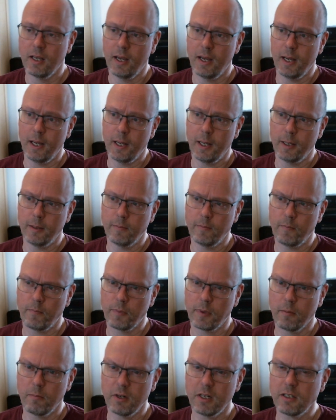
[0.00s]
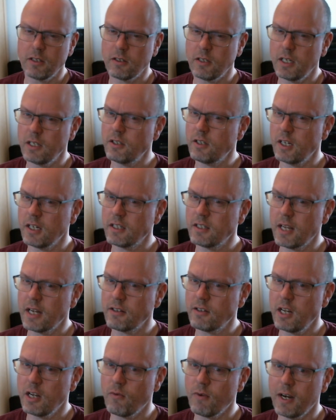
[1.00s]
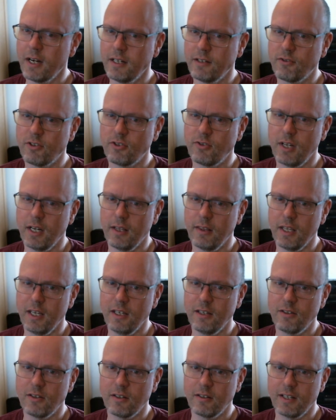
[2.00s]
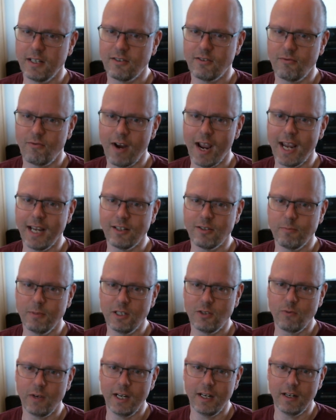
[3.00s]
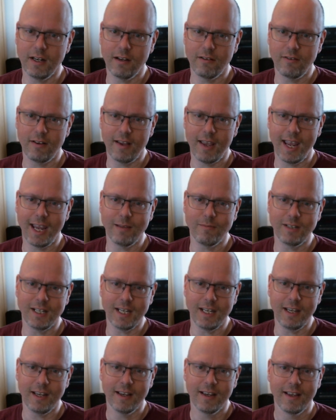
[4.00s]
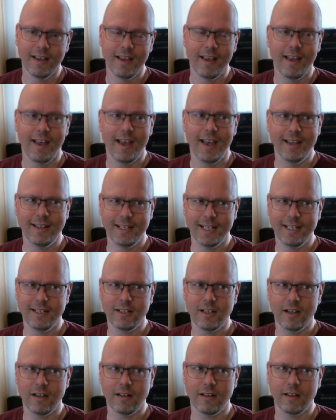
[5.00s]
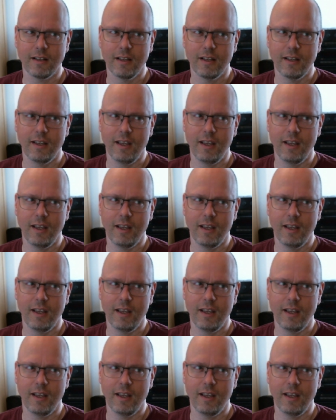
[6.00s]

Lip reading: But it's actually quite interesting, this race between AMD and Intel,